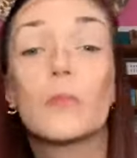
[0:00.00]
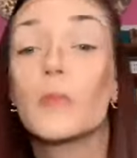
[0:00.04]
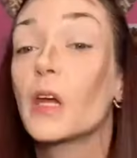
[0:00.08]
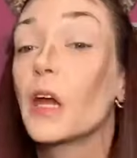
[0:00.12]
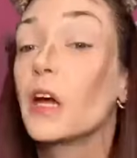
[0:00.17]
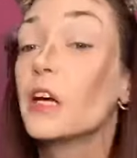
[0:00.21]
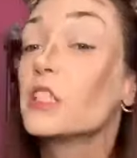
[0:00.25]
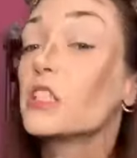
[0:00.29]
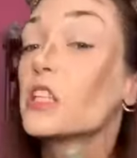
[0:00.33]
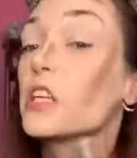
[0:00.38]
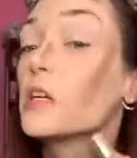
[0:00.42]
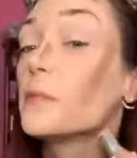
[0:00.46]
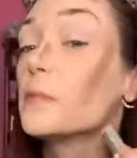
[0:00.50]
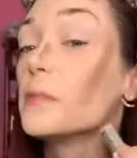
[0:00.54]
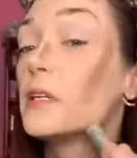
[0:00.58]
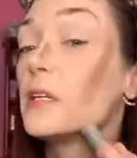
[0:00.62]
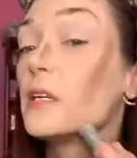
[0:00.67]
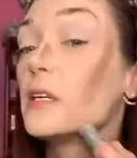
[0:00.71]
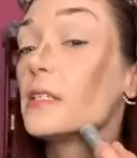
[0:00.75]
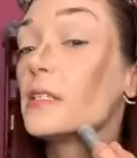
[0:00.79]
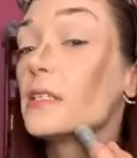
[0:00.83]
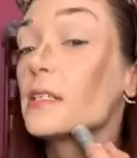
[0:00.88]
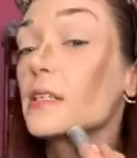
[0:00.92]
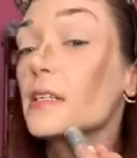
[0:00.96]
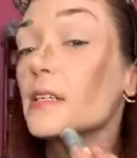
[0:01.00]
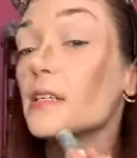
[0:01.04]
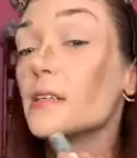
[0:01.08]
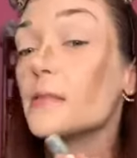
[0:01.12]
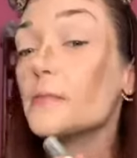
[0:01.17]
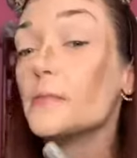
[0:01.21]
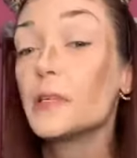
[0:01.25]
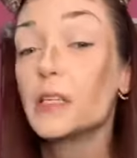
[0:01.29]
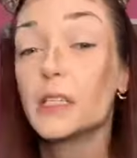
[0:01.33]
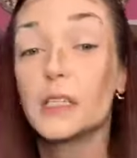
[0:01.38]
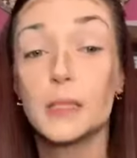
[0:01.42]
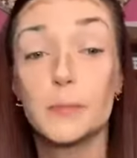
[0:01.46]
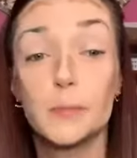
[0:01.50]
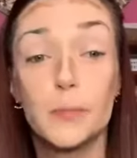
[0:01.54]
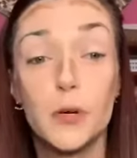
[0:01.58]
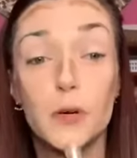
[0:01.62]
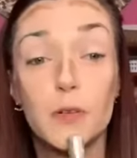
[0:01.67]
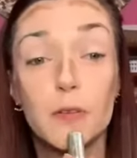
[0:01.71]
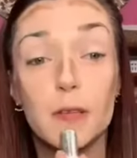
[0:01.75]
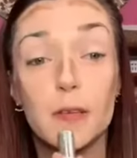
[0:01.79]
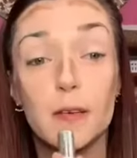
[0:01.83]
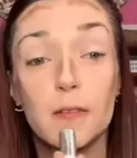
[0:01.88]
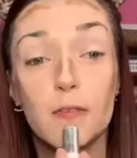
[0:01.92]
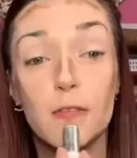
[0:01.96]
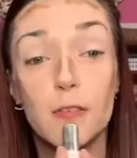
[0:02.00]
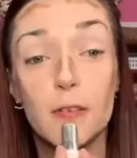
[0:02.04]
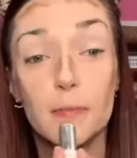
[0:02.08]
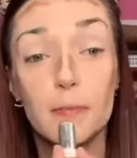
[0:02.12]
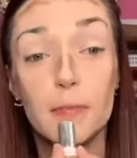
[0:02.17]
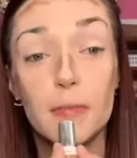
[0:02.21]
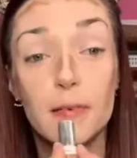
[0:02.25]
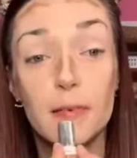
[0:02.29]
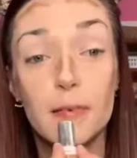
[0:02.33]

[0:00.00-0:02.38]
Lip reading: I thought it'd be nice to kind of mix both of them.